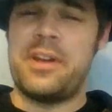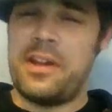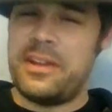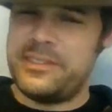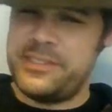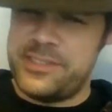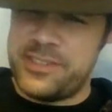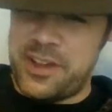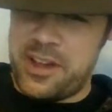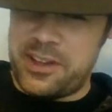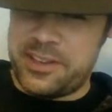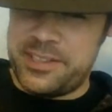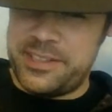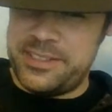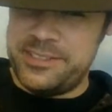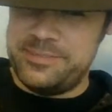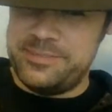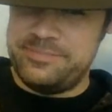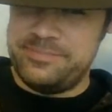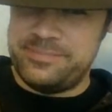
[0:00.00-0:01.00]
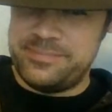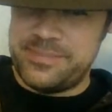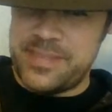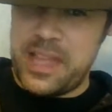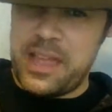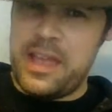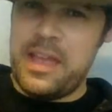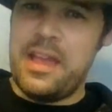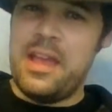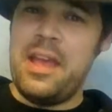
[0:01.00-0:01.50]
Cottondonkey,
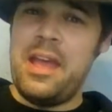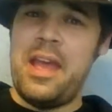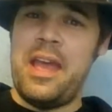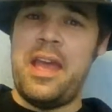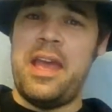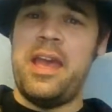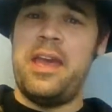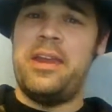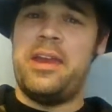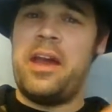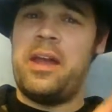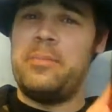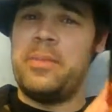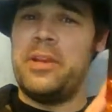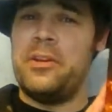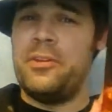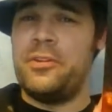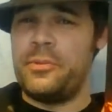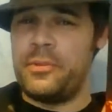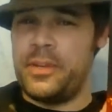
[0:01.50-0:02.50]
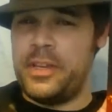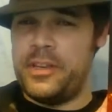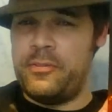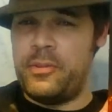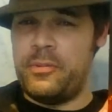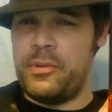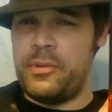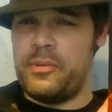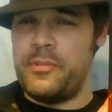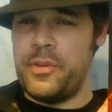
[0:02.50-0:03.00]
and I'm here to give
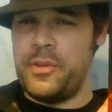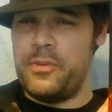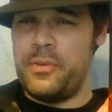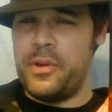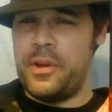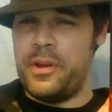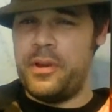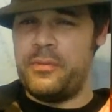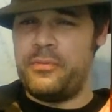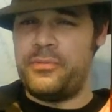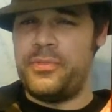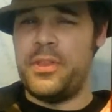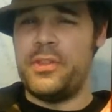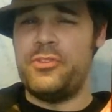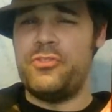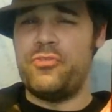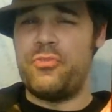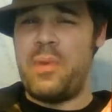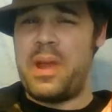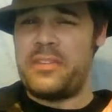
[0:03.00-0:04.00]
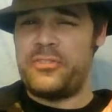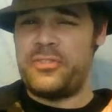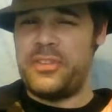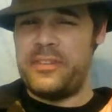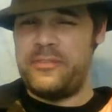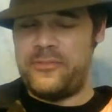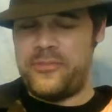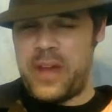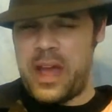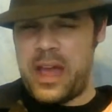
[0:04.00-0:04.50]
a review of the
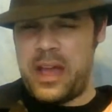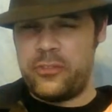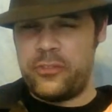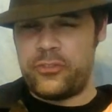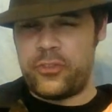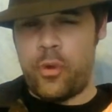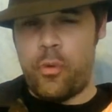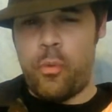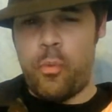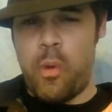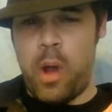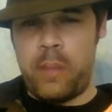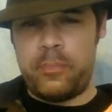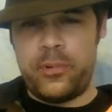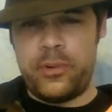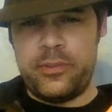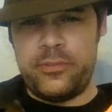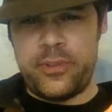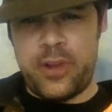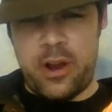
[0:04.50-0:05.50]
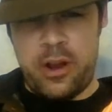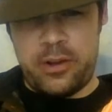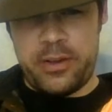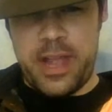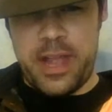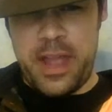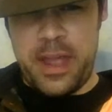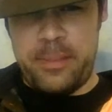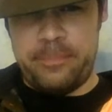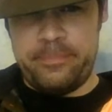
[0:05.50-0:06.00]
Dresden Files Cooperative Card
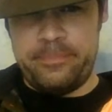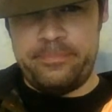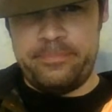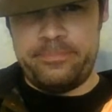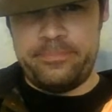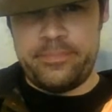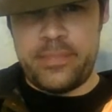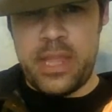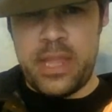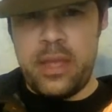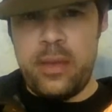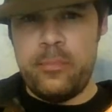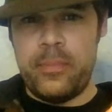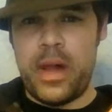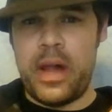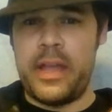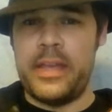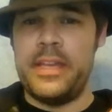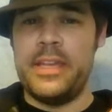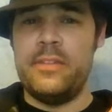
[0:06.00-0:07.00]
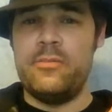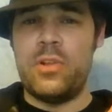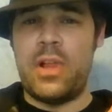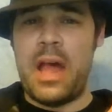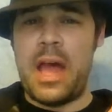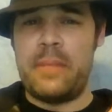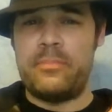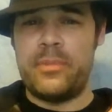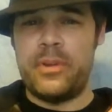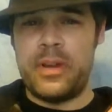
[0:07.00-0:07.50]
Game by Evil
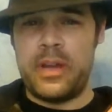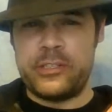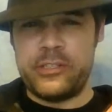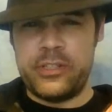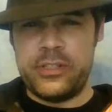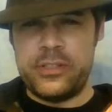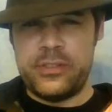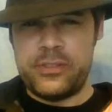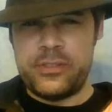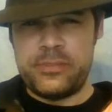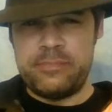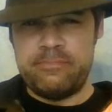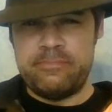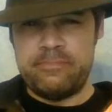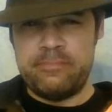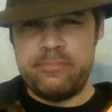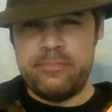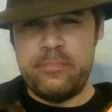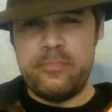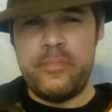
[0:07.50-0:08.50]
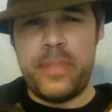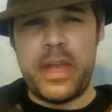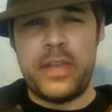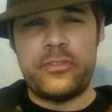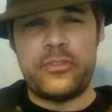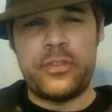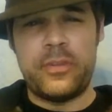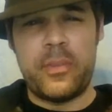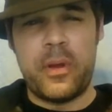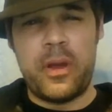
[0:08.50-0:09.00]
Hat Productions,
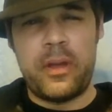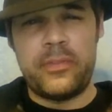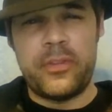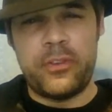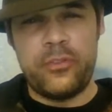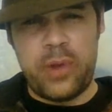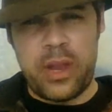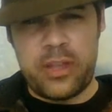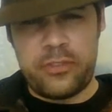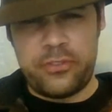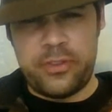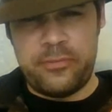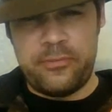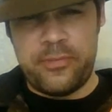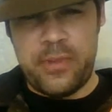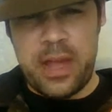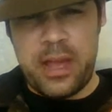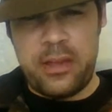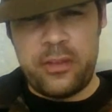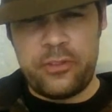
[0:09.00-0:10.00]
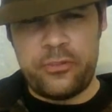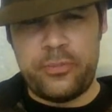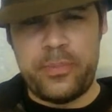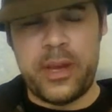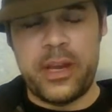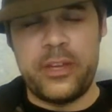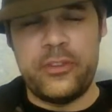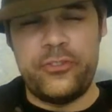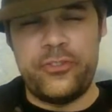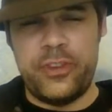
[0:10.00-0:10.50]
based upon the Dresden Files
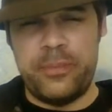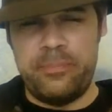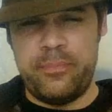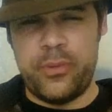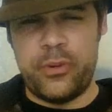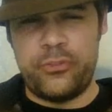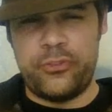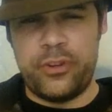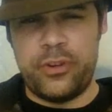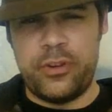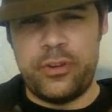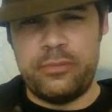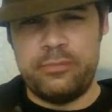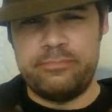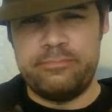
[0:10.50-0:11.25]
by Jim Butcher.